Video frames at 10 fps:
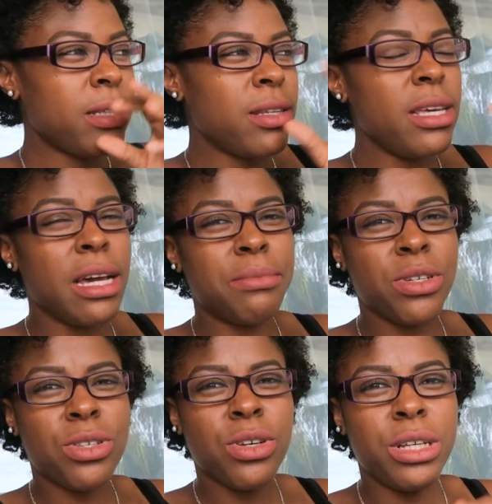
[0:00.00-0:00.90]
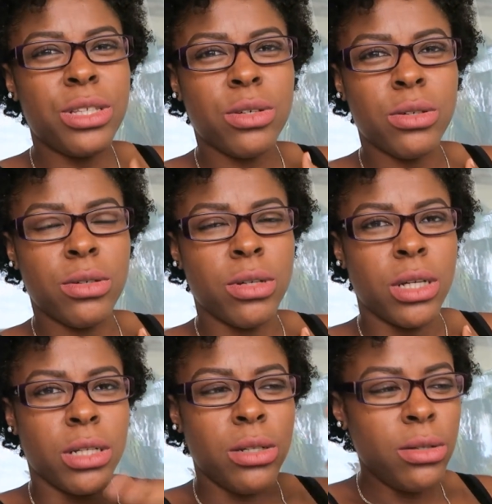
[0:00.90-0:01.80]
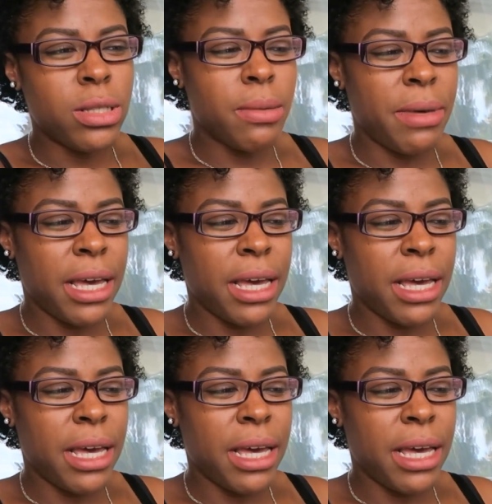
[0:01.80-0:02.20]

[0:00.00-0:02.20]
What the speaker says: So yeah, I'm just going to do some